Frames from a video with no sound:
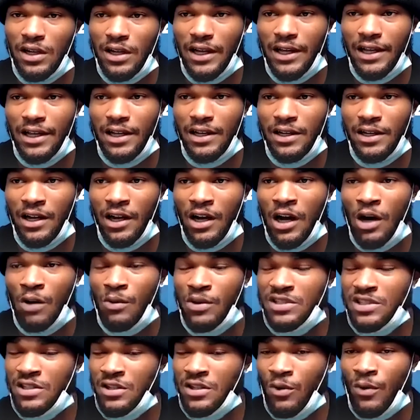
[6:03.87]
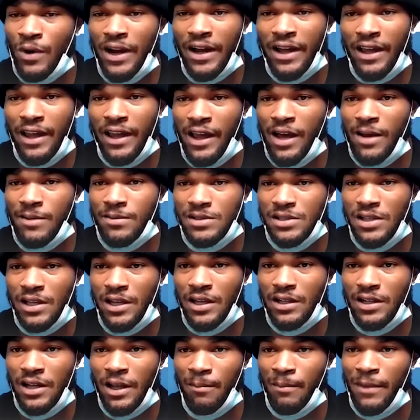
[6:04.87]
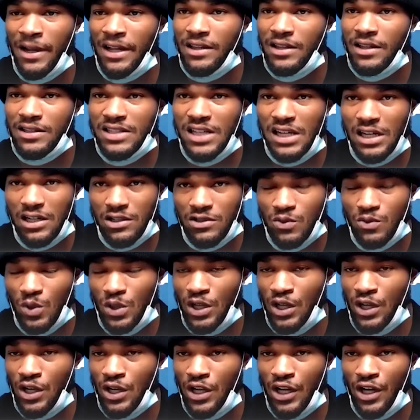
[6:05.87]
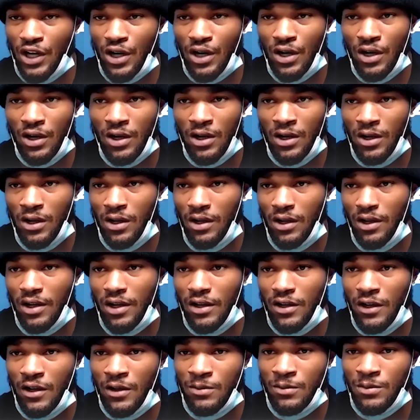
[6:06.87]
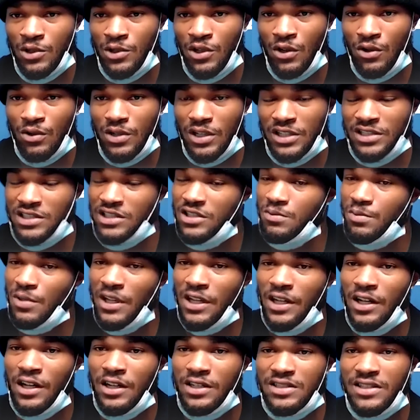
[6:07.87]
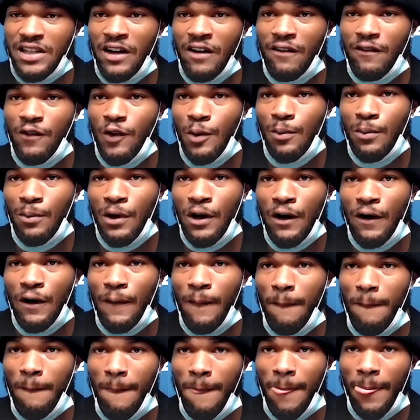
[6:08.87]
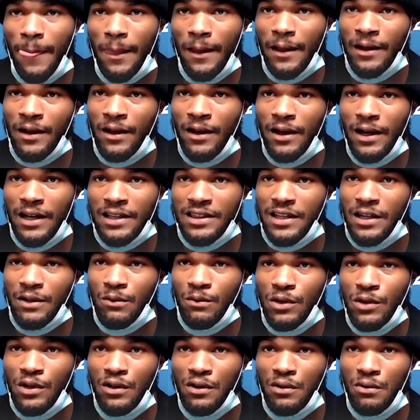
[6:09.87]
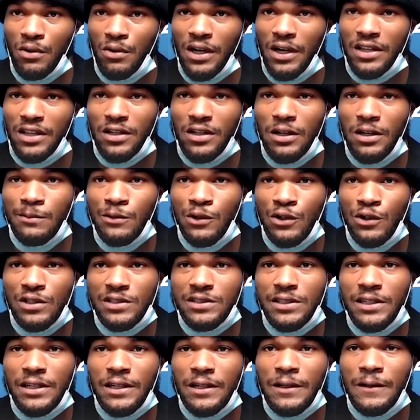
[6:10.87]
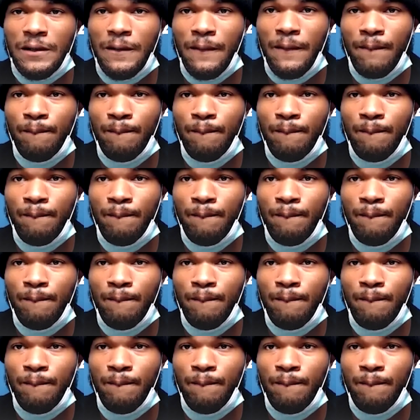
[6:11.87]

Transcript: They're always in the right gaps. They make the tackles when they're there. And, you know, they just play good sound football. And I think we'll have to come do the same.